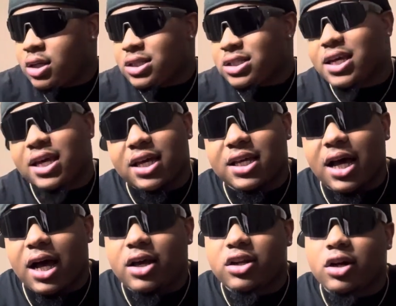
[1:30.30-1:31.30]
tell
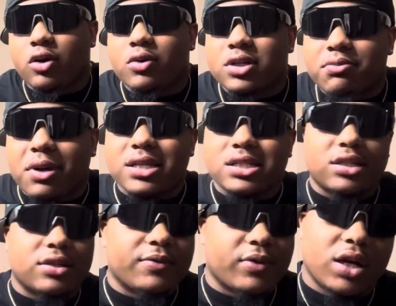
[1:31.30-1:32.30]
y'all, you know, what's
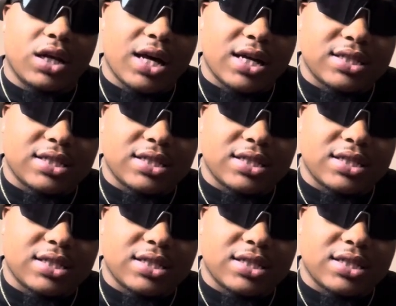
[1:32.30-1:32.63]
basically a lot